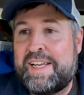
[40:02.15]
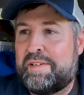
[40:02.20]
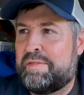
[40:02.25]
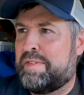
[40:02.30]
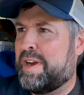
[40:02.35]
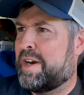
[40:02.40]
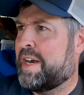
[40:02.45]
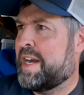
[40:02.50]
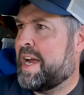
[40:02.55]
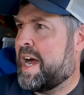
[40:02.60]

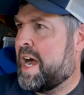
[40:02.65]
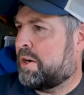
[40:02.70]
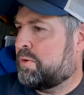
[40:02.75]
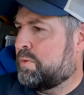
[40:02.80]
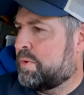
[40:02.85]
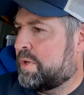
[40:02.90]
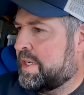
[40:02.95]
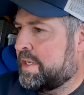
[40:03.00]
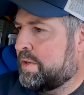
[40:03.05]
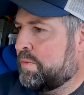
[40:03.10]
Very
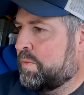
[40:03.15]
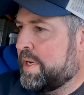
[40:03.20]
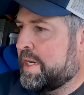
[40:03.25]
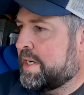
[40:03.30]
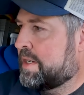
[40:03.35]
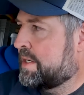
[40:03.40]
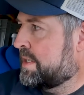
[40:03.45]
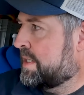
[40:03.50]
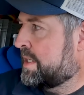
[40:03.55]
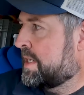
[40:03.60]
awkward and
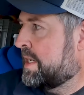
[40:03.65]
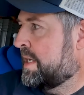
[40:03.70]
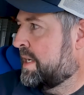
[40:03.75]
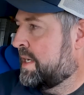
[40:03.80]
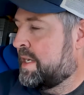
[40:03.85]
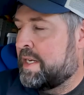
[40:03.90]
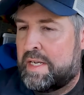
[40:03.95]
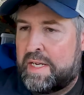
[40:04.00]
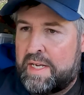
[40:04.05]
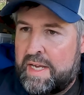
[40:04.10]
weird.
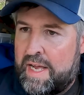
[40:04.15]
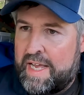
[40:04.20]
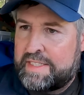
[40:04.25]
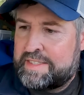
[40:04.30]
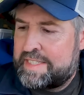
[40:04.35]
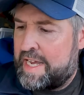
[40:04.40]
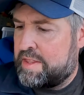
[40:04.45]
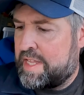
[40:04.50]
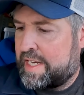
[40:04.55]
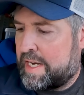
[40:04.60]
I
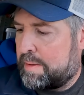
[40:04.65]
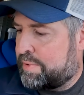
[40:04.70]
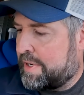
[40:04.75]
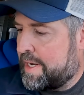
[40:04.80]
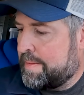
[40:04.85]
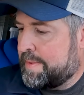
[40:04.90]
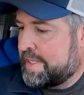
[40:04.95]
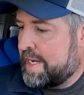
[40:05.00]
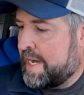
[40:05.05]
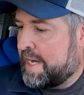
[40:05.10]
sound like a
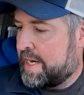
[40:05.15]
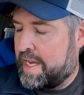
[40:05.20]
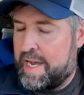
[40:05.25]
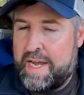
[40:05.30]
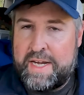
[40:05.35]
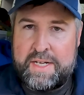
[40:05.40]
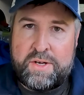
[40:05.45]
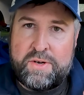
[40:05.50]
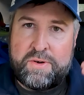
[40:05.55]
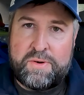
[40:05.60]
prima donna,
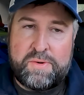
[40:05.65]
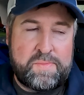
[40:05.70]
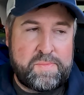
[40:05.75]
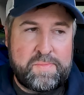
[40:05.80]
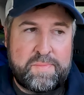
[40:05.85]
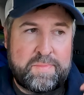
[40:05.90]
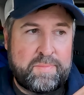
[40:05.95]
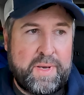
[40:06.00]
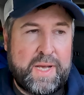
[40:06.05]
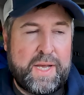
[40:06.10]
I know,
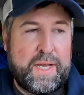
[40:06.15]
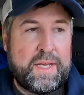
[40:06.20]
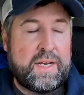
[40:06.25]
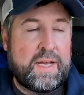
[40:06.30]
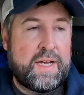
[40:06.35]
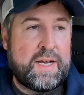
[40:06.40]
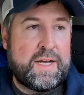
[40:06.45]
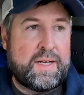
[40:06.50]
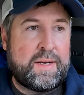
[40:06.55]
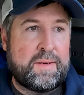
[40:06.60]
but
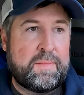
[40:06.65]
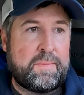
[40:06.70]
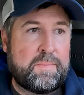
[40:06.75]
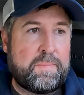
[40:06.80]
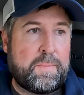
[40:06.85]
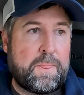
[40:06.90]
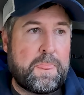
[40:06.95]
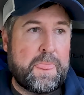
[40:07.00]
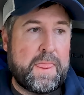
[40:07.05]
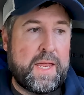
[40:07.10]
um,
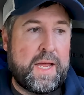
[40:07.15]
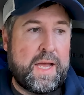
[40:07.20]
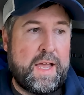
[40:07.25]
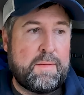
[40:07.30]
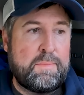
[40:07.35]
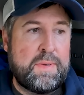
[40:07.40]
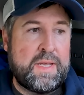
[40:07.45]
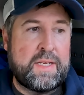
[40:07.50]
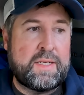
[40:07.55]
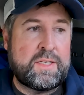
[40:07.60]

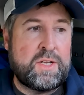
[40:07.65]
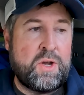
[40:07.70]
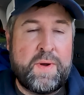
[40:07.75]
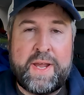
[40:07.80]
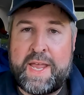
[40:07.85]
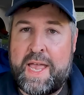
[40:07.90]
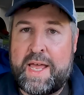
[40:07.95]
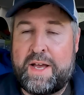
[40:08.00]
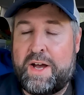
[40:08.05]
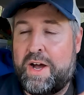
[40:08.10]
I've been
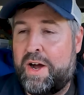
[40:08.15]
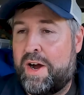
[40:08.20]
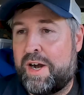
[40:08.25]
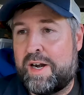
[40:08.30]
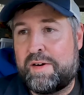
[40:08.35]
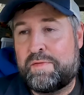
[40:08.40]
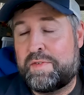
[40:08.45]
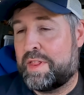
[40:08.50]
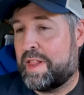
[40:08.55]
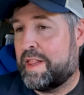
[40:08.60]
going at it
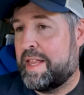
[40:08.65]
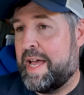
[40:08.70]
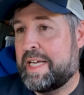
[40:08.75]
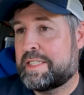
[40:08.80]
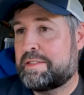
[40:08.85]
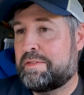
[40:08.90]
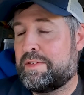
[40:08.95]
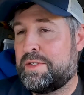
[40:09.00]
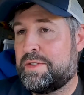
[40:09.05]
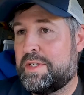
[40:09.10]
hard for the
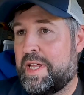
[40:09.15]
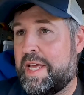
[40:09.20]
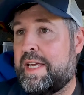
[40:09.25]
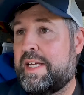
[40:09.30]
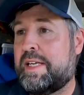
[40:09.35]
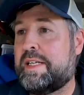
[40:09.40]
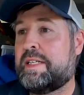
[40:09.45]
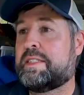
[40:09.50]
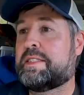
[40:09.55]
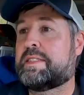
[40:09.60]
last few
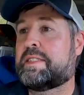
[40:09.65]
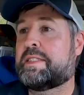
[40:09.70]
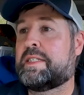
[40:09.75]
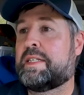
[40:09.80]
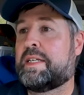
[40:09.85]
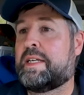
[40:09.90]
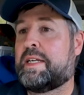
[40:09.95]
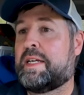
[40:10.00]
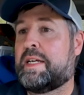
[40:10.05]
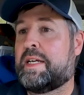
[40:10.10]
days.
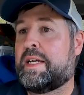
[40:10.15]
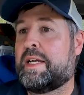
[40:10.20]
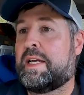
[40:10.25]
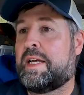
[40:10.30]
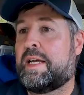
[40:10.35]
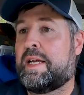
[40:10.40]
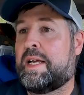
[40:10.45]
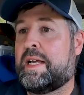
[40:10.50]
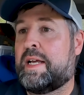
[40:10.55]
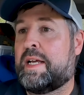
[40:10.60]

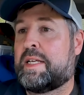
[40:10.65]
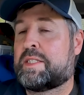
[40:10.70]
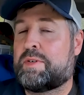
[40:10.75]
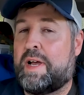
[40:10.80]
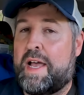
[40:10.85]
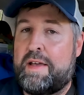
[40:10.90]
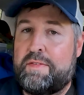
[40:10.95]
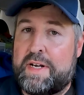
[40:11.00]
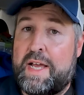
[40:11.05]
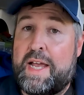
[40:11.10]
So
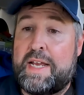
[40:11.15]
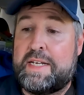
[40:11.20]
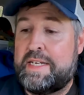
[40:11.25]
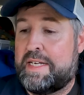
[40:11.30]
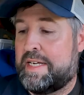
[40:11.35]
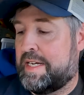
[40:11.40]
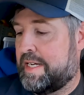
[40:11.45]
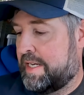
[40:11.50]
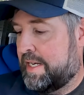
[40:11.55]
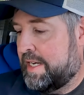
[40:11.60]
I have an
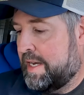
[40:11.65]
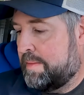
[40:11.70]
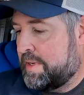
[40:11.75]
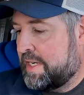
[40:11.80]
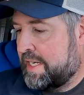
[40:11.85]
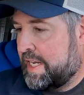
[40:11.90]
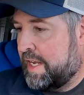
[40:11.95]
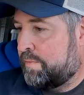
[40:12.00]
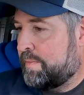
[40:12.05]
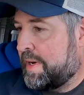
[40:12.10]
idea. I'm
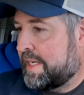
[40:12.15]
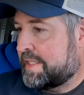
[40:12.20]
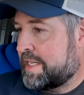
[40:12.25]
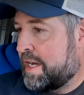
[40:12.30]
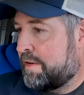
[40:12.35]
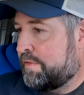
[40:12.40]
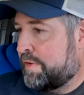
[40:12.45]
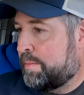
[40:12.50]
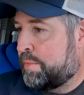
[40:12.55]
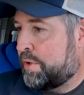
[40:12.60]
gonna give
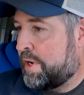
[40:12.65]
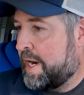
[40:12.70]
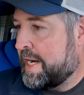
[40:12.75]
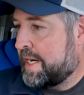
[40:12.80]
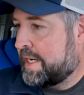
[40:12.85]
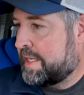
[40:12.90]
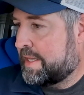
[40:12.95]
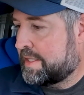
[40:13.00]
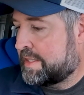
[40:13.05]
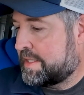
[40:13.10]
myself a
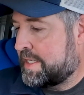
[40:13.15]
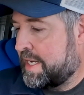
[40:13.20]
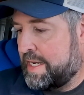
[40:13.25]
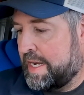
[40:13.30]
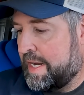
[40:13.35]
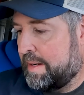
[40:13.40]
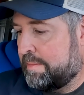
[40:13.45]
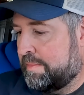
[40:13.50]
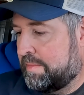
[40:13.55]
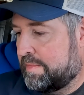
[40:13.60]
break this
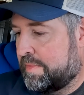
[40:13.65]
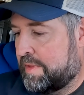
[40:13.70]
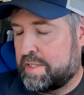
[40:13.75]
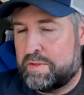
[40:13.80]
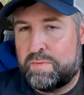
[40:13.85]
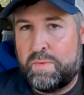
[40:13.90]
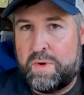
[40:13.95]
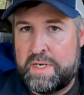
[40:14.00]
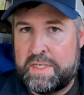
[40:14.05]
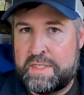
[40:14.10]
time,
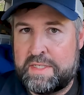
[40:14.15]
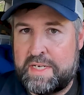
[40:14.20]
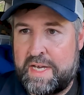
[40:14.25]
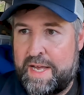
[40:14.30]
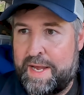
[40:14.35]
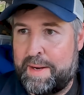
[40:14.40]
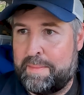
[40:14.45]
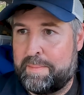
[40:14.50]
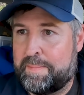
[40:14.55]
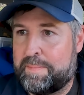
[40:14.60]
this one
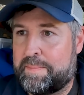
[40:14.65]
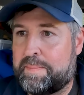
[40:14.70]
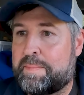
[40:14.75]
time.